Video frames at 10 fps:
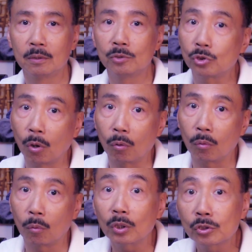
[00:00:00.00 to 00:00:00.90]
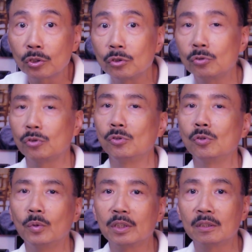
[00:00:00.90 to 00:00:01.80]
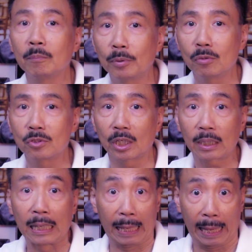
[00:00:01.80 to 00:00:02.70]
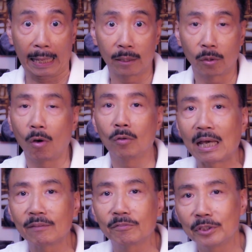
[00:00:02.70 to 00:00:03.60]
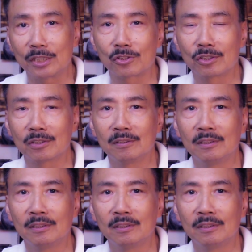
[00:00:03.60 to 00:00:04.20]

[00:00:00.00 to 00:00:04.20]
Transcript: So what should you do with the project and all that footage?